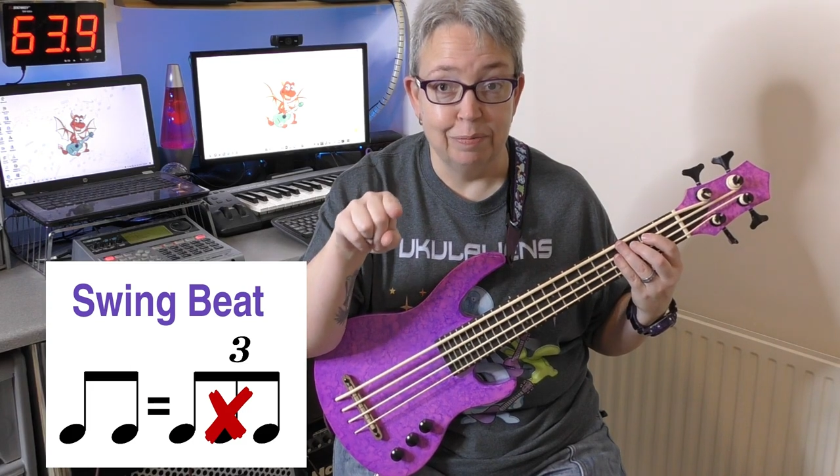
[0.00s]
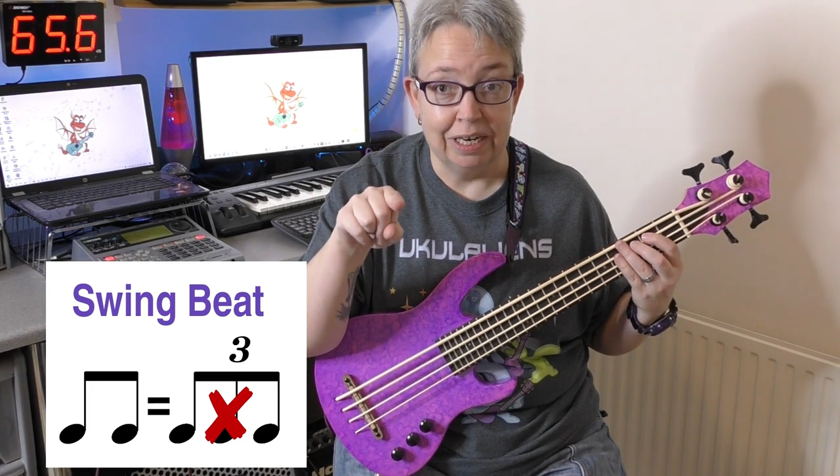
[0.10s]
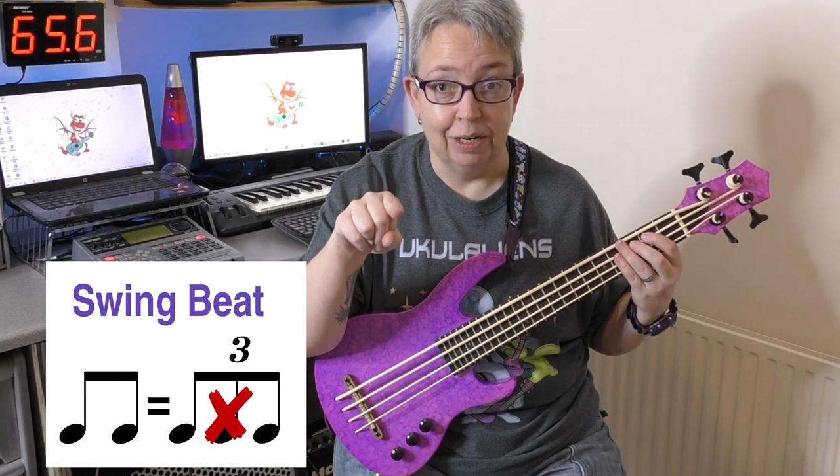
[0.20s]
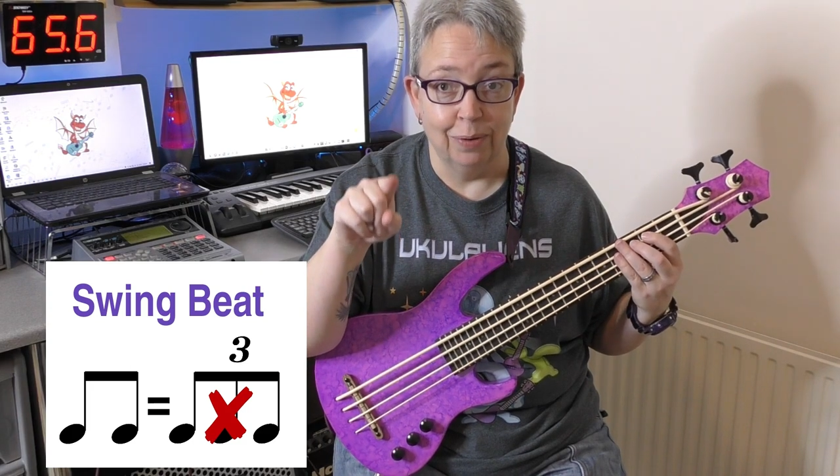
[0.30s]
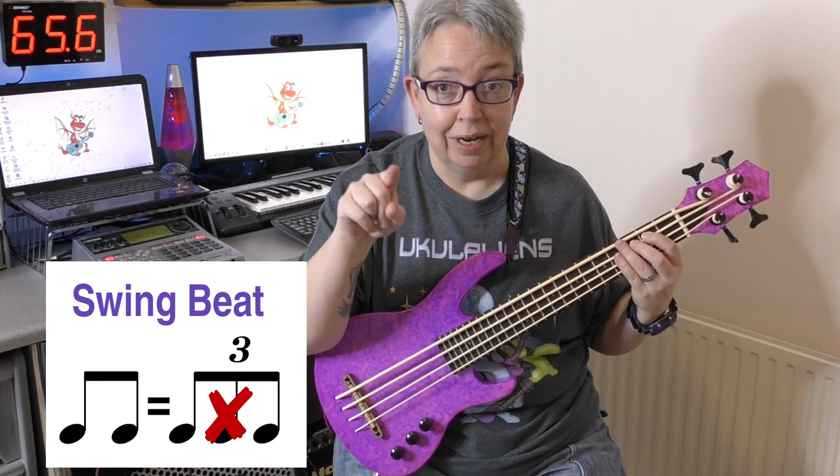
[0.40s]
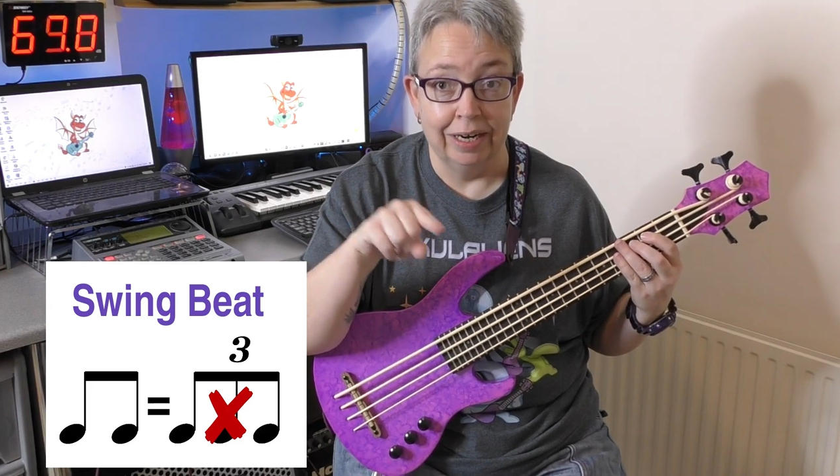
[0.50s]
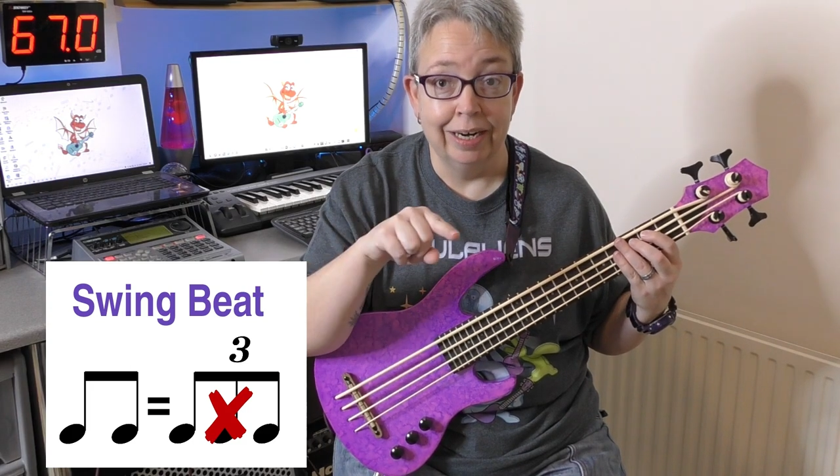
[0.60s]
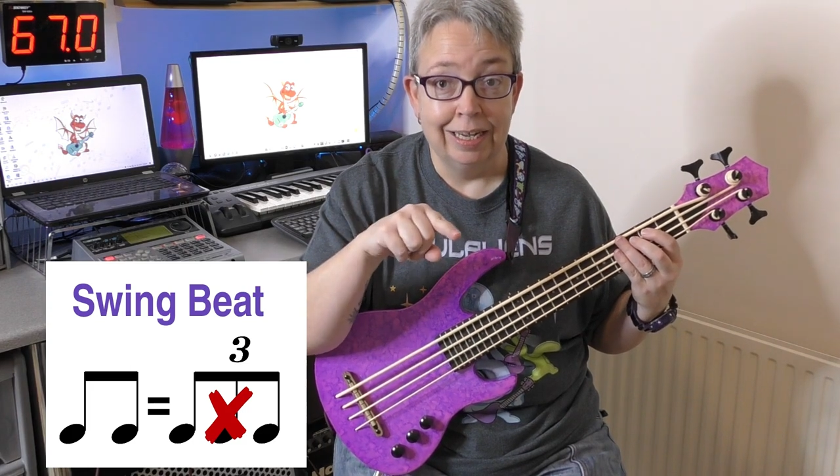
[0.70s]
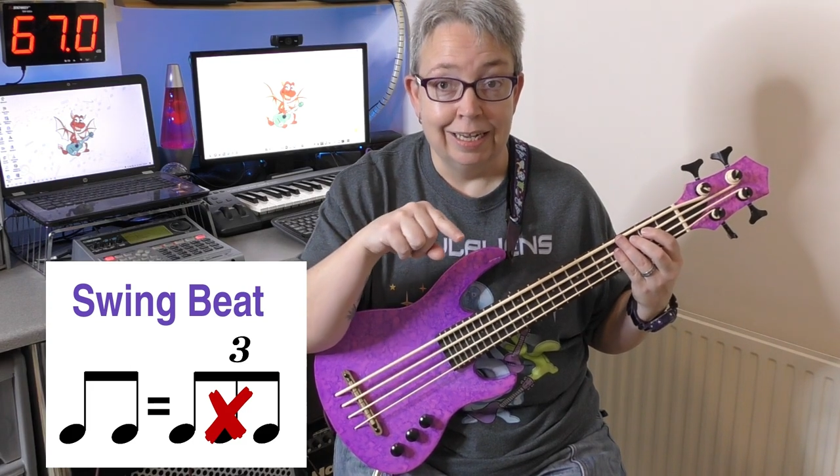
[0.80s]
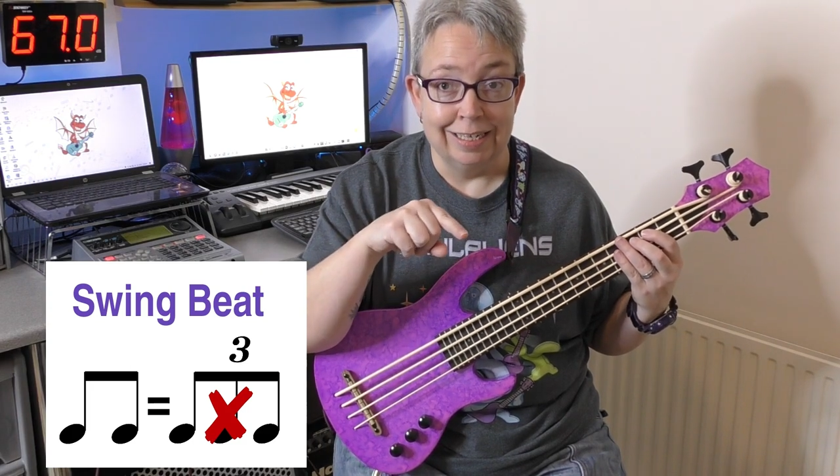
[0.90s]
the middle
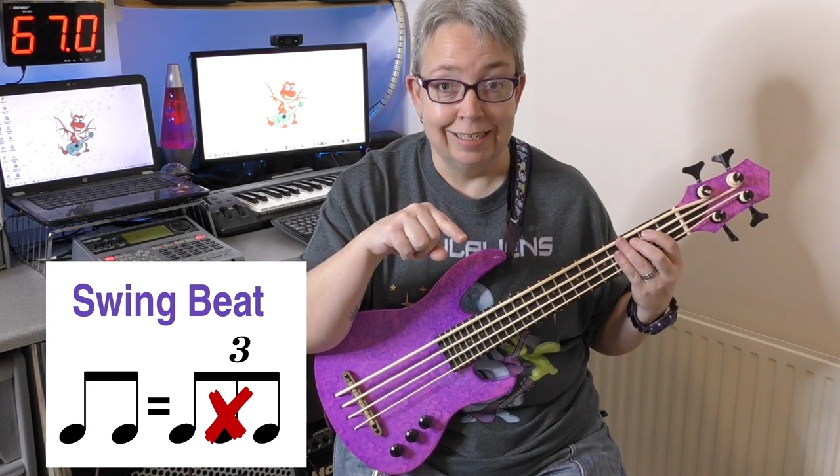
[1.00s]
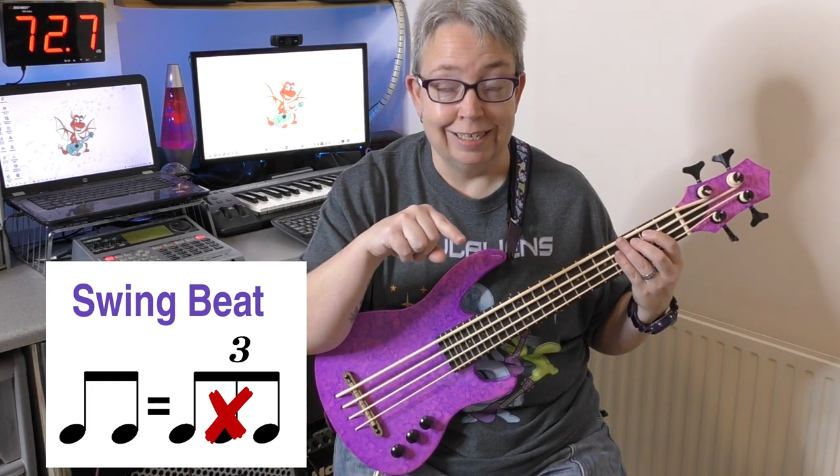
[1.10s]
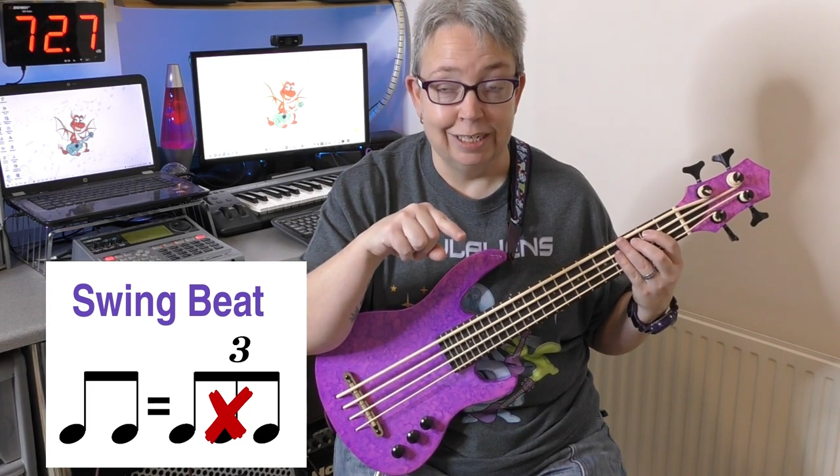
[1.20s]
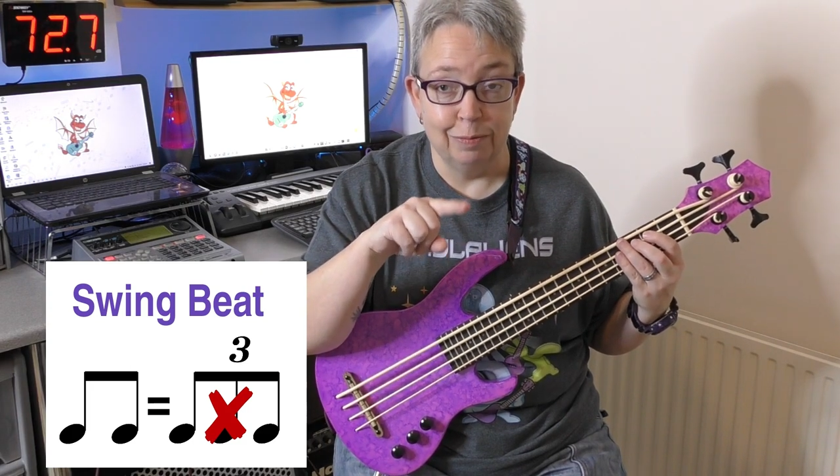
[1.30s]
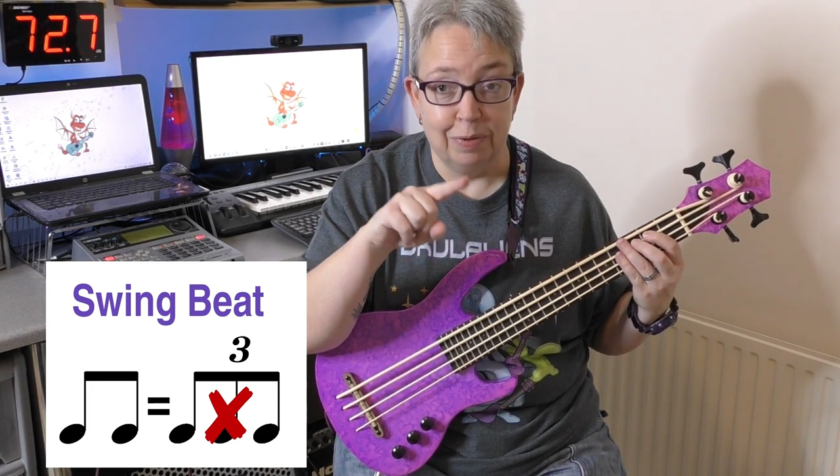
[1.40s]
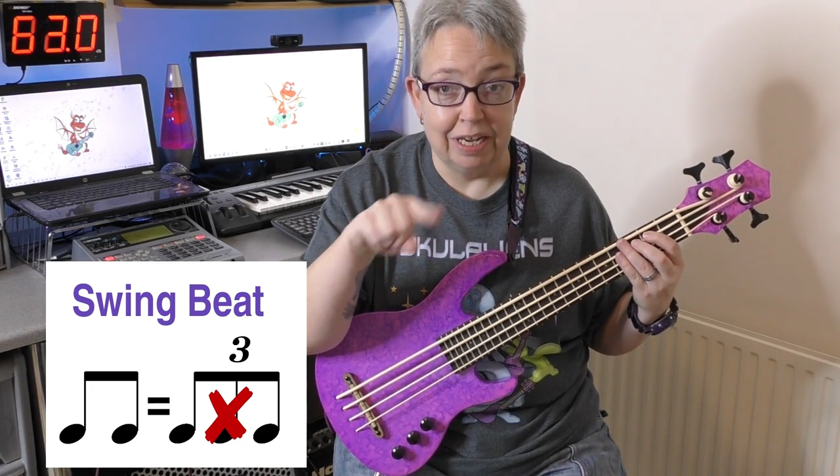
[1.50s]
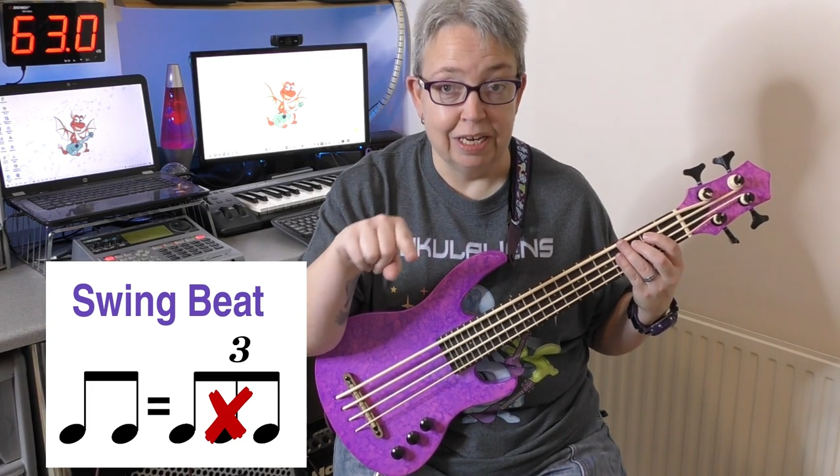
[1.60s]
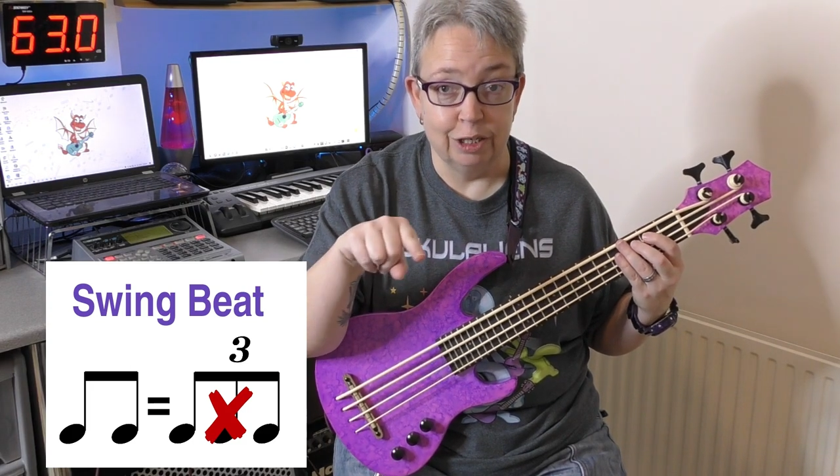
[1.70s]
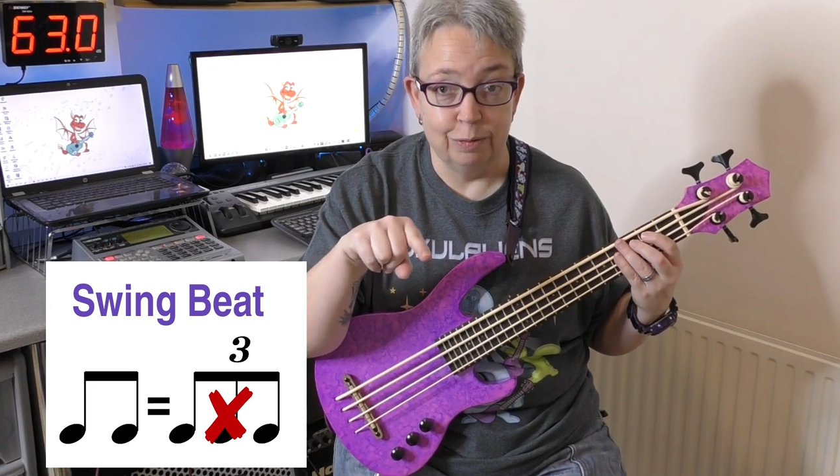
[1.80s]
one has disappeared,